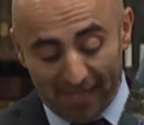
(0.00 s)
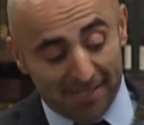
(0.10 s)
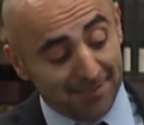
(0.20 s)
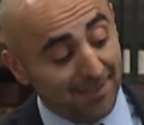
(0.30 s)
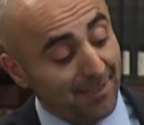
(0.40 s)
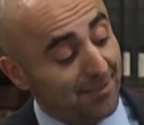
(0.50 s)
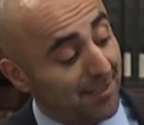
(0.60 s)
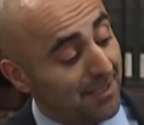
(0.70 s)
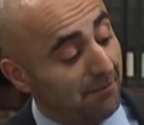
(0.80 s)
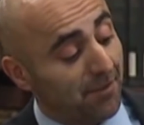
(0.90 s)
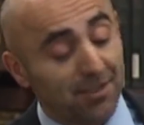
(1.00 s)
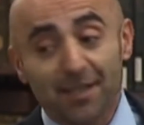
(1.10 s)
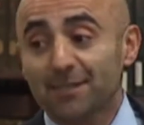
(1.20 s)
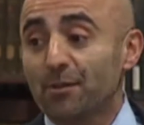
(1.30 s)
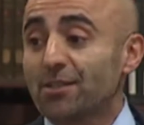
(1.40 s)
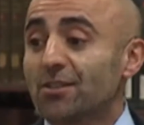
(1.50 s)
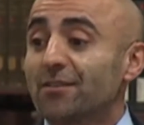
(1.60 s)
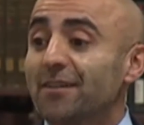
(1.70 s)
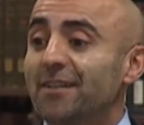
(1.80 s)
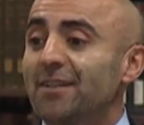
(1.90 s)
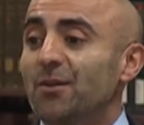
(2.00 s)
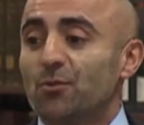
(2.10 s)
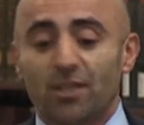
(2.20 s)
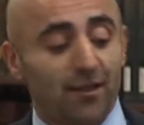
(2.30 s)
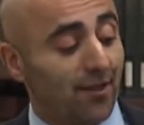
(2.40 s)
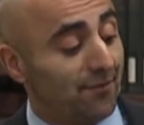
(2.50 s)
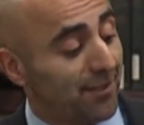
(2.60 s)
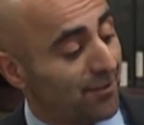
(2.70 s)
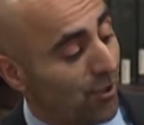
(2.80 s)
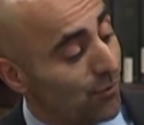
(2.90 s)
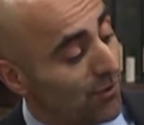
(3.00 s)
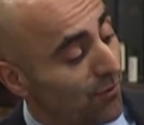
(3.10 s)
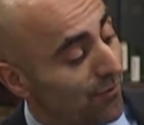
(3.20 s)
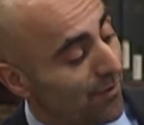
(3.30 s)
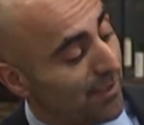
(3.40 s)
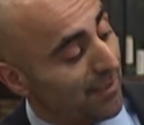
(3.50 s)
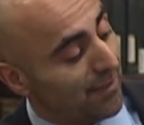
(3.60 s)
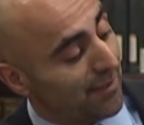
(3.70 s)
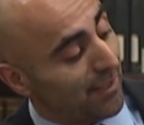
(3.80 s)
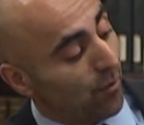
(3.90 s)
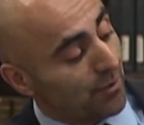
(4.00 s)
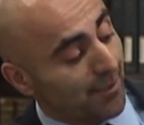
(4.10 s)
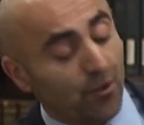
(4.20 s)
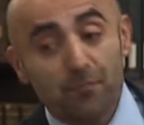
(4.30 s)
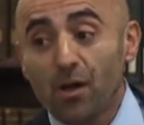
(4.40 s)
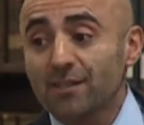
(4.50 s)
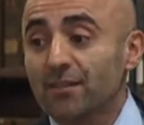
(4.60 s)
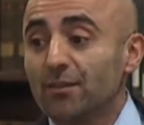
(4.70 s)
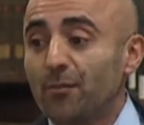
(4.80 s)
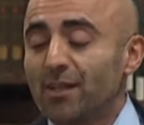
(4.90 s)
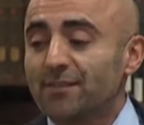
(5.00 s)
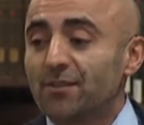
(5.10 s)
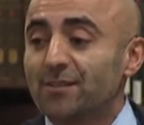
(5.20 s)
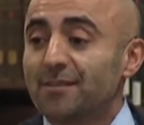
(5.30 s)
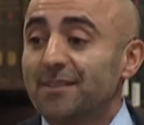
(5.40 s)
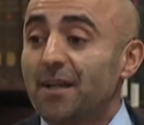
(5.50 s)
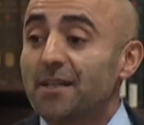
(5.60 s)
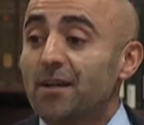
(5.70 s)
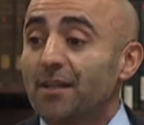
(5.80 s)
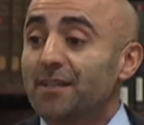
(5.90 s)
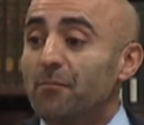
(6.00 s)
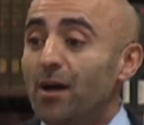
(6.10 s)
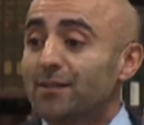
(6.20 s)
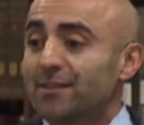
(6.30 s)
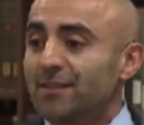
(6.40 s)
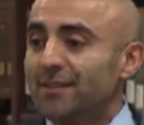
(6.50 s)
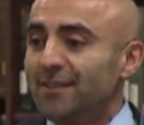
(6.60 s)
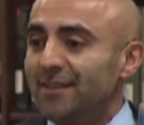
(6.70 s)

And uh, it does have a very nice picture, which I love. It shows you the, the Ortaköy Mosque on the Bosphorus. This is an iconic mosque.